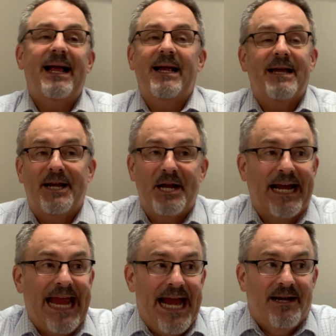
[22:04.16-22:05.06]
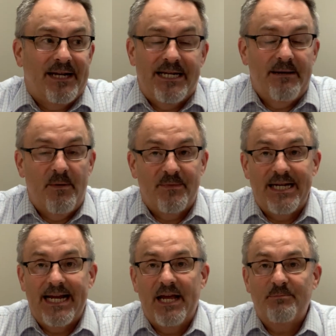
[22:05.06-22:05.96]
I can't condemn him to
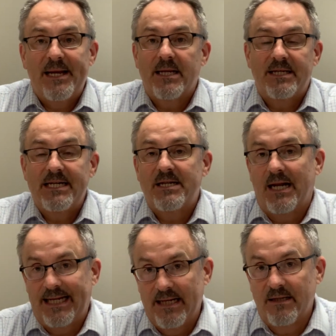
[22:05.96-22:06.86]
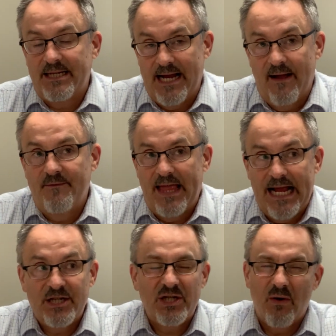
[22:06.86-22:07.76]
death because he's not guilty of
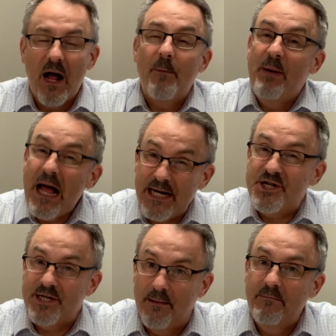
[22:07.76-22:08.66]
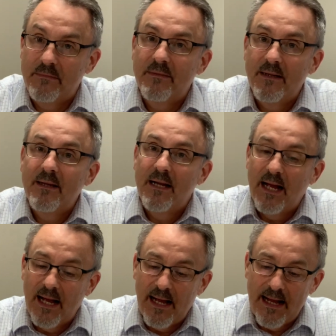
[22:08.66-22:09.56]
that, so I'll punish him,
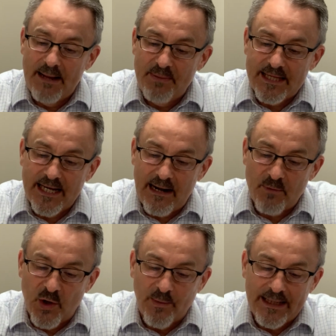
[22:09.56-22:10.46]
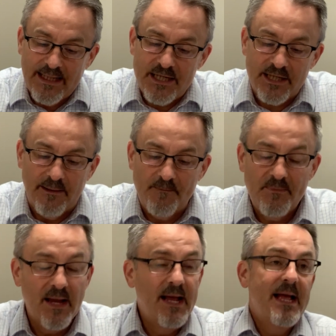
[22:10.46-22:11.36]
but then I'm going to release him.
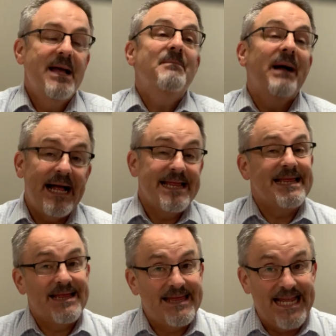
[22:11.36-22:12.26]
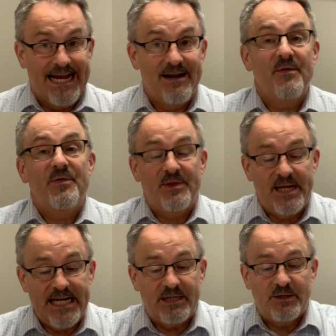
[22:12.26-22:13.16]
But then
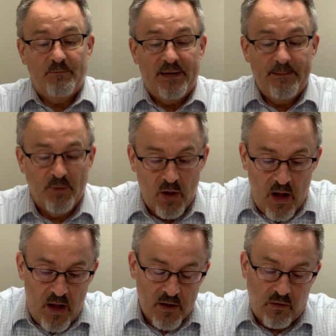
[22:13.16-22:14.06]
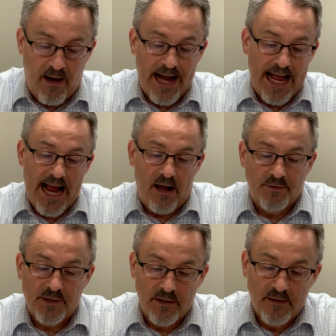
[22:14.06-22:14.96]
these people all cried
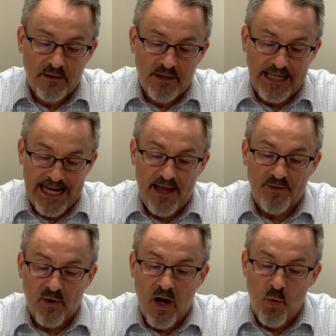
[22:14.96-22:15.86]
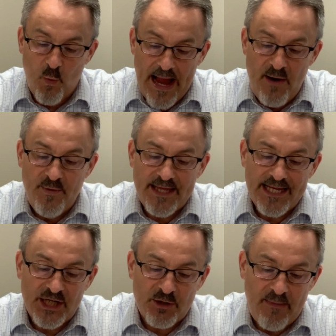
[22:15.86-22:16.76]
out together, "Away with
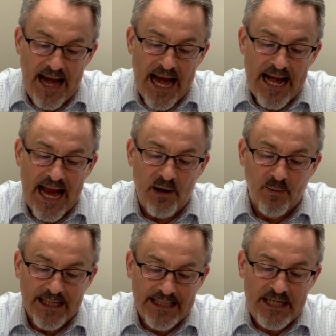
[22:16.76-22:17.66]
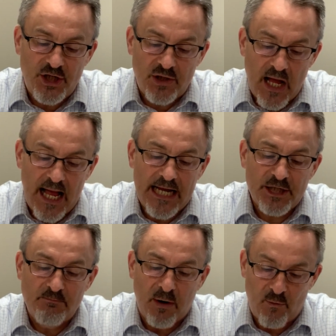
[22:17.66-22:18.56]
this man and release to
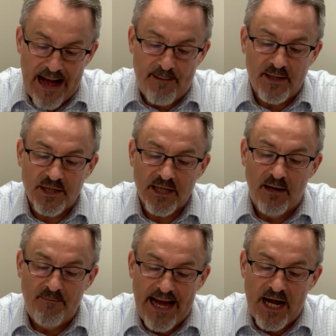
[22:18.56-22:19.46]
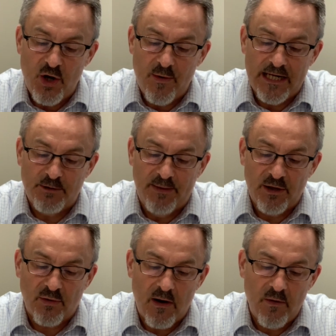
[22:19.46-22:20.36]
us Barabbas, a man who has
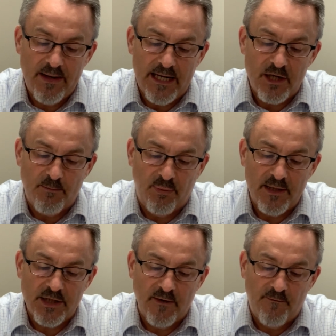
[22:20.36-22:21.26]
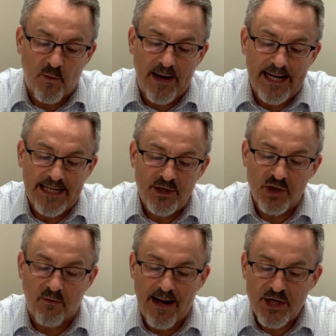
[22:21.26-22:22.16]
been thrown into prison for an
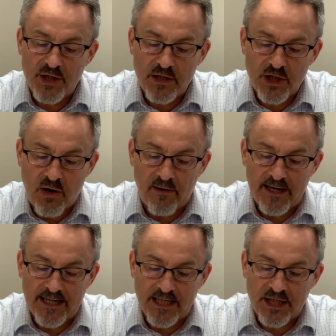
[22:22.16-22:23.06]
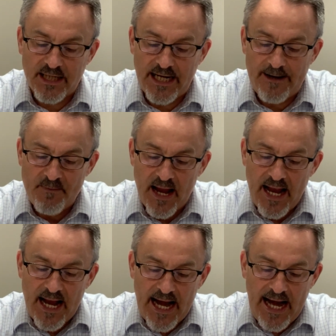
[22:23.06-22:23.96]
insurrection started in the city
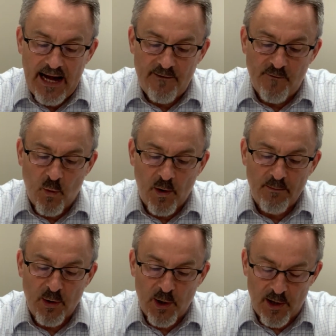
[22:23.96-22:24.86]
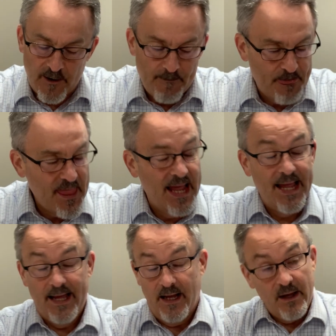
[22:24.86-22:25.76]
and for murder."
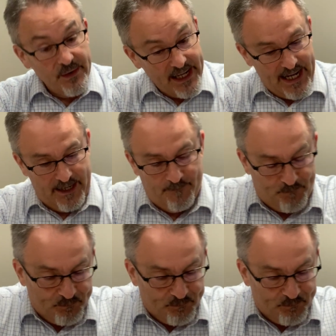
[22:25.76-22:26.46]
Okay.